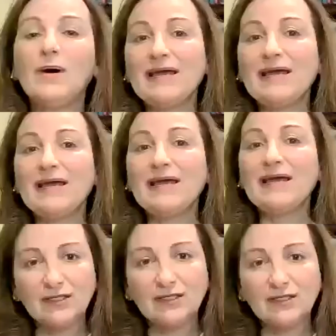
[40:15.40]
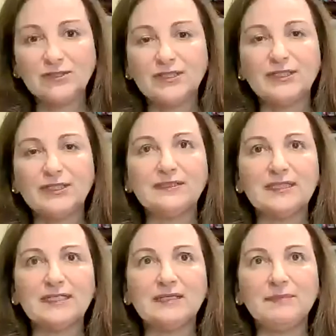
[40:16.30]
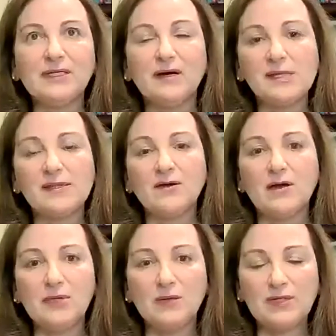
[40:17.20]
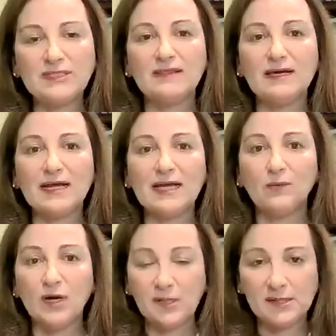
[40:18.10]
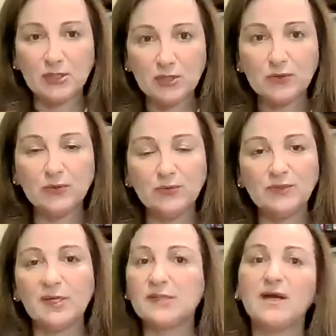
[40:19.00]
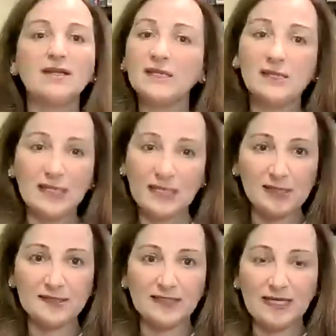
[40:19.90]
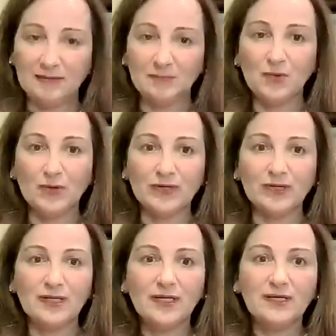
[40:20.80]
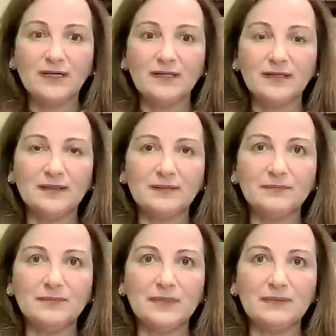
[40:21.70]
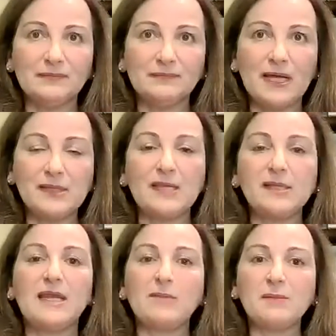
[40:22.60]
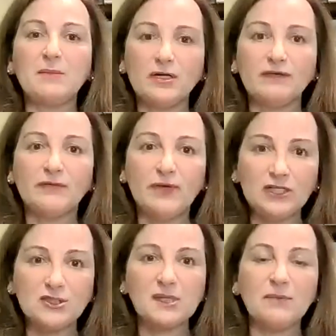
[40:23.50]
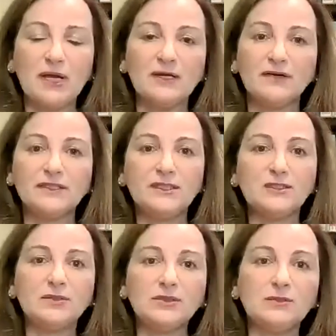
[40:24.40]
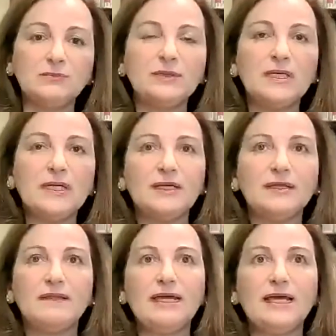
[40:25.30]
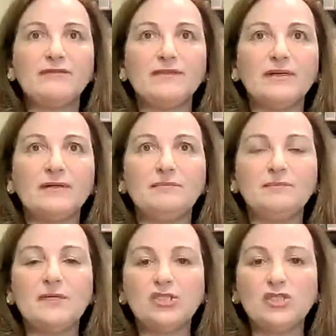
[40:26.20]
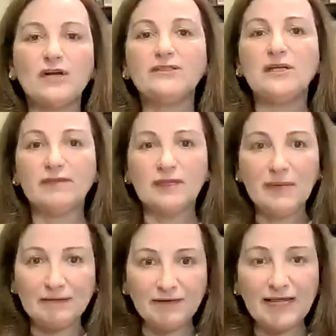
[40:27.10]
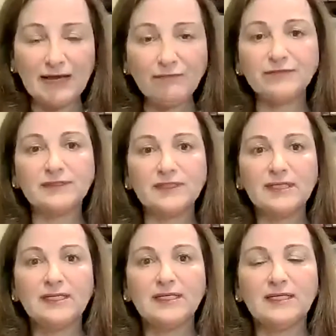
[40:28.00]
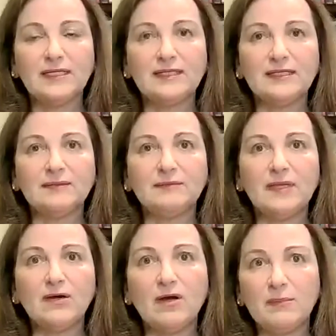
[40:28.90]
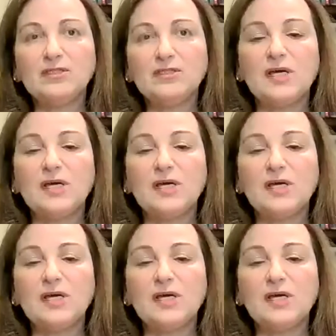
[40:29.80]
not returned because the community that I once knew does not exist anymore. As I said, I was part of a religious minority group. They have a majority of them have left. The community